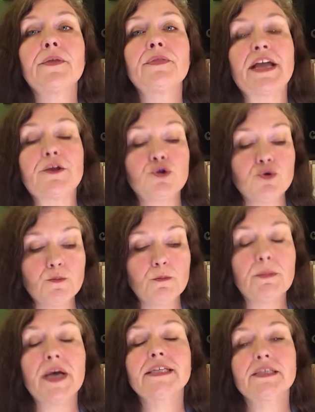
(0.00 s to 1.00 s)
that you
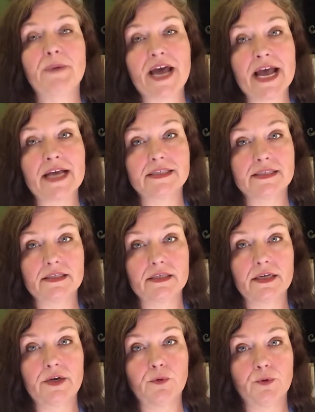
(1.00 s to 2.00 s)
must pass
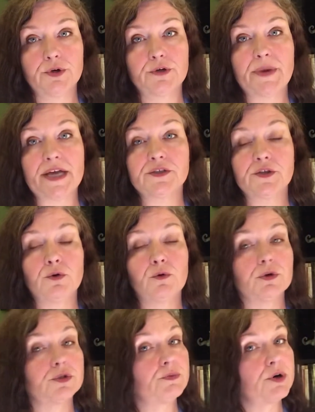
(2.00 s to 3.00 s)
in order to pass the
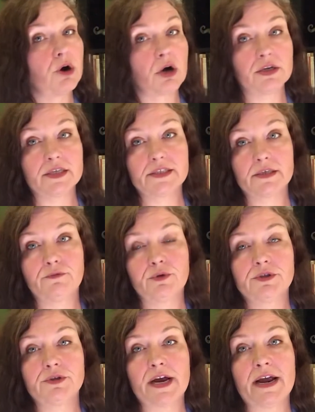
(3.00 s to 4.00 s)
course, regardless of
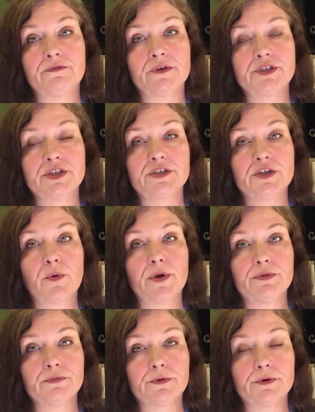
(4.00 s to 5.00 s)
what your average is going
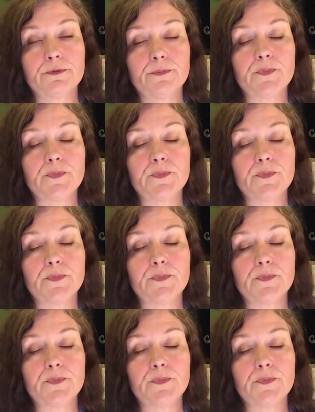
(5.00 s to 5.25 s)
through.